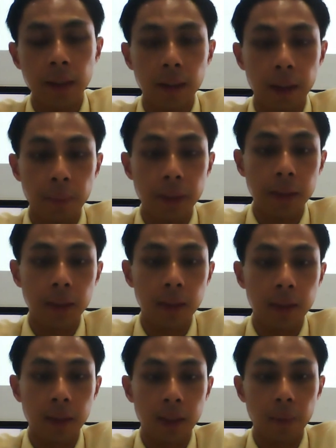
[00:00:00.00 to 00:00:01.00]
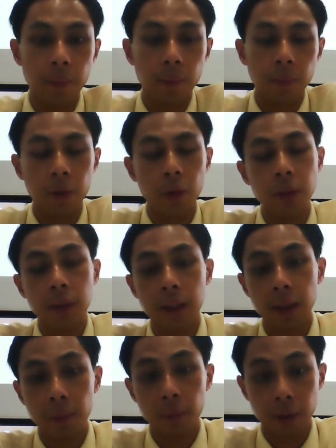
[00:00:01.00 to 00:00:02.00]
That means keep good
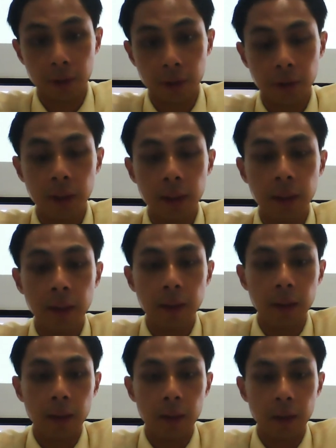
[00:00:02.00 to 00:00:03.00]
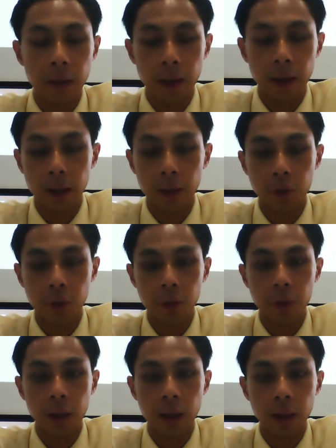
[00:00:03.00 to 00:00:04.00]
skin moisture, and also